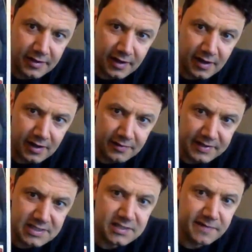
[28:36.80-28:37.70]

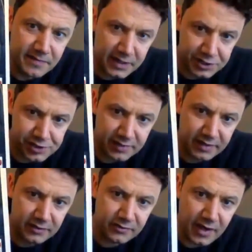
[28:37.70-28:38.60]
this is the 5th edition
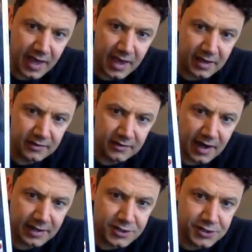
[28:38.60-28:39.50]
of it, and
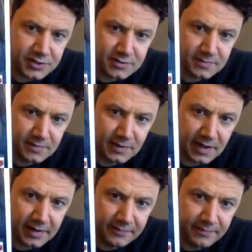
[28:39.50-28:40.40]
I just
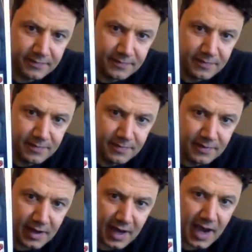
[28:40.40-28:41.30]

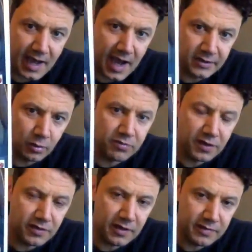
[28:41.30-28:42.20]
I don't
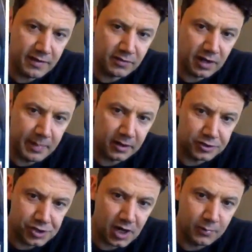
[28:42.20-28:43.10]
think they've done a better
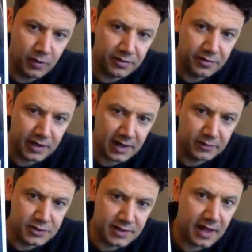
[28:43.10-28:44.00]
job with the
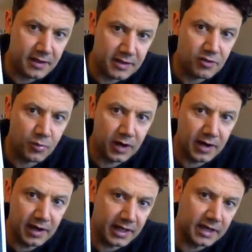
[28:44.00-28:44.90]
covers than this one.
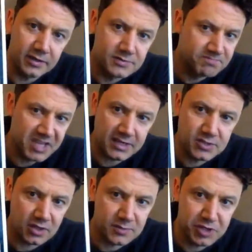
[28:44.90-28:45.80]
And again, taste
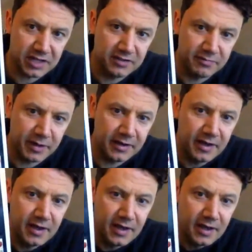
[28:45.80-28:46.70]
is all subjective, but
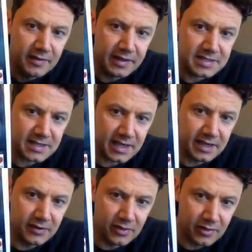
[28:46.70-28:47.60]
this
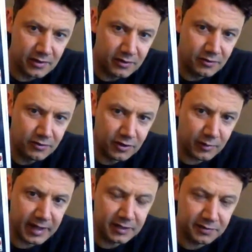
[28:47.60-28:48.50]
is the
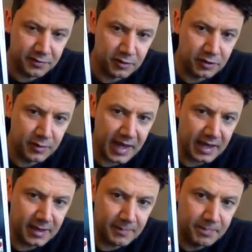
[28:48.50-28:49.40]
Great Cthulhu,
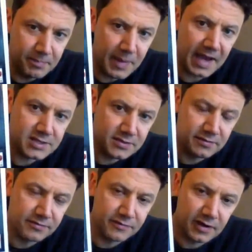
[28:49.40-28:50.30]
a
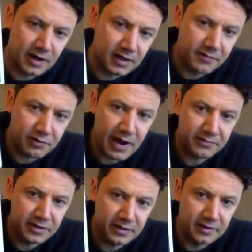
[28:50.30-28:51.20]
massive
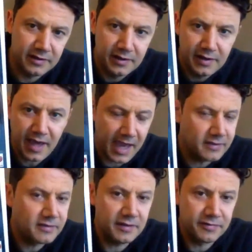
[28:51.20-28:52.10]
Lovecraftian
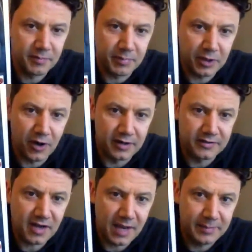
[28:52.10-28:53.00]
entity from beyond
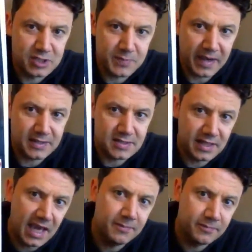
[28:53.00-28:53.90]
time and space. The
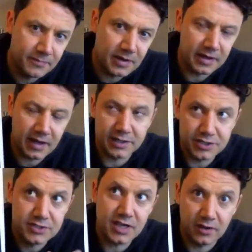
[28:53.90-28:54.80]
game, I
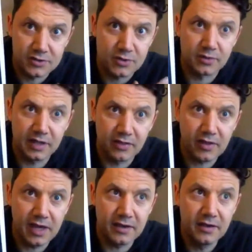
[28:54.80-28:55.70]
should say also,
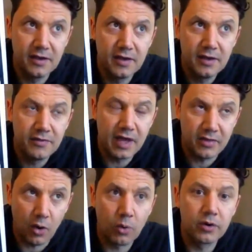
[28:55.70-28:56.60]
it as
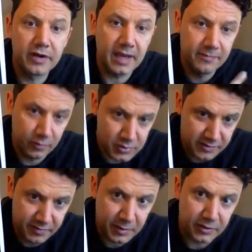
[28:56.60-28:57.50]
a horror game, for those
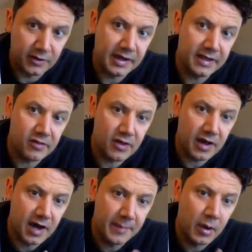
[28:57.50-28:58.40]
unfamiliar, it's
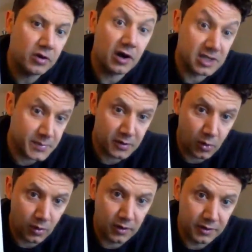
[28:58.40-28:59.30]
about cosmic
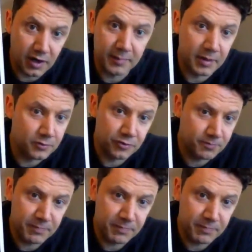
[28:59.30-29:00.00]
horror, not about